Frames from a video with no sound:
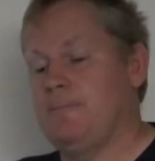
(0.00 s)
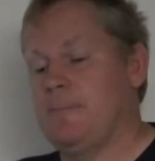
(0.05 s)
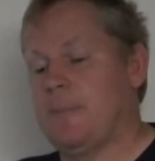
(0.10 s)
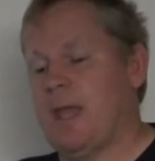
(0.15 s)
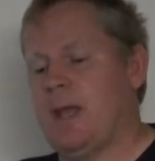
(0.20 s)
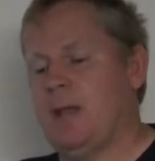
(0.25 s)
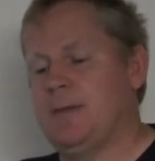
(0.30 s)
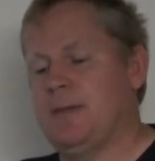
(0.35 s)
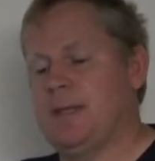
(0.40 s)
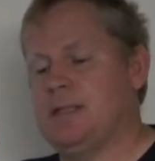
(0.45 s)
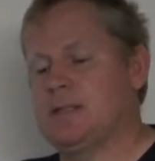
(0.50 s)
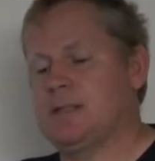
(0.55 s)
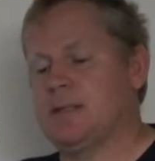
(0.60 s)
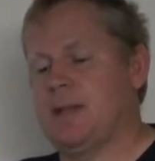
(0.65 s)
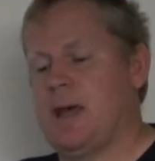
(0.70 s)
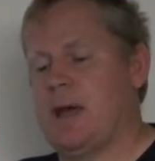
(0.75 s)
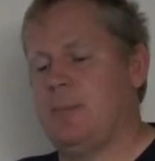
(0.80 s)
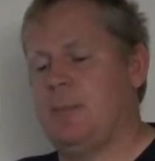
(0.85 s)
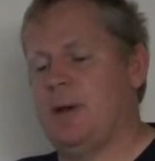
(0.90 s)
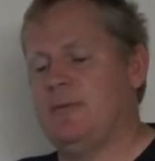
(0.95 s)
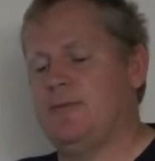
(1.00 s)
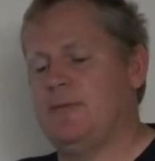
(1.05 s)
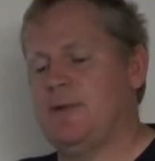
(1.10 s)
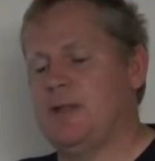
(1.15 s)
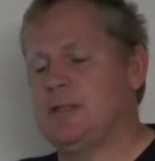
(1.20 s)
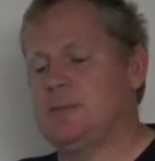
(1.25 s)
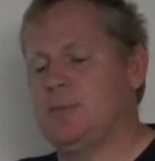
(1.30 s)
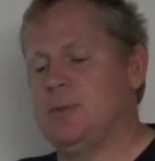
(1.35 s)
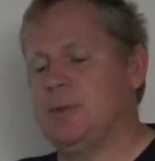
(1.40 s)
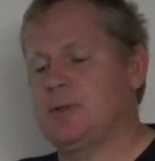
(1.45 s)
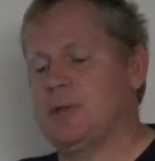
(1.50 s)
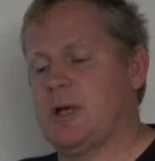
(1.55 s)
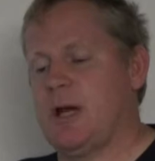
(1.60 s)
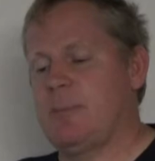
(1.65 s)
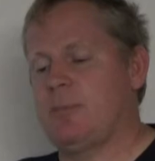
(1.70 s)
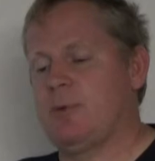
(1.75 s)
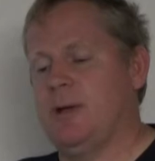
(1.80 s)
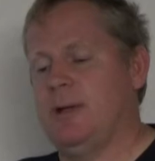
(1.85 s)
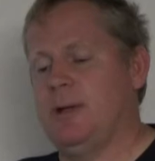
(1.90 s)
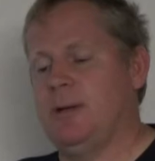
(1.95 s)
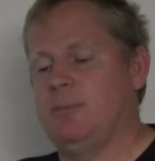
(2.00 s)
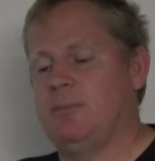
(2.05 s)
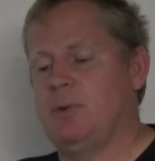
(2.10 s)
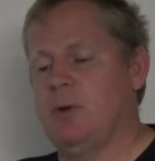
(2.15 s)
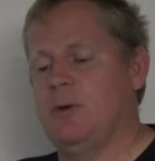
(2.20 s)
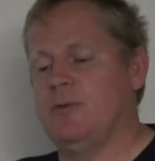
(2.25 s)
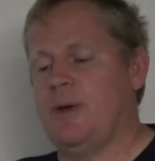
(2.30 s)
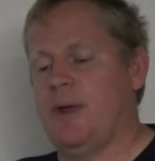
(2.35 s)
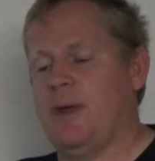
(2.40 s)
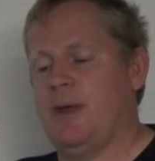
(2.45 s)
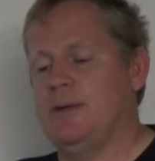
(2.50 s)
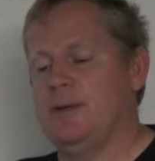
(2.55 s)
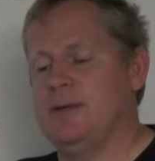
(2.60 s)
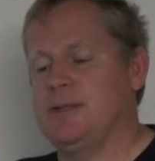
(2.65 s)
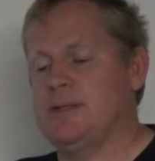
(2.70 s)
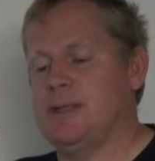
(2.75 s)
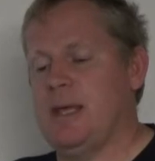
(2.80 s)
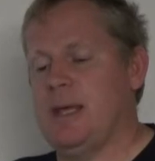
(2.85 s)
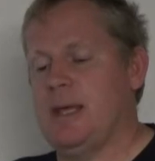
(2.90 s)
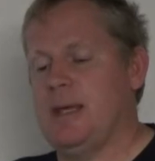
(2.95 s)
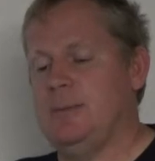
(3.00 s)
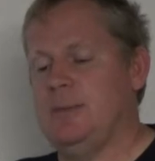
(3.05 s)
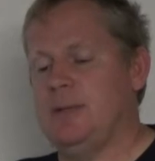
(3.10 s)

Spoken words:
don't think he's allowed by Facebook to operate a profile under his name,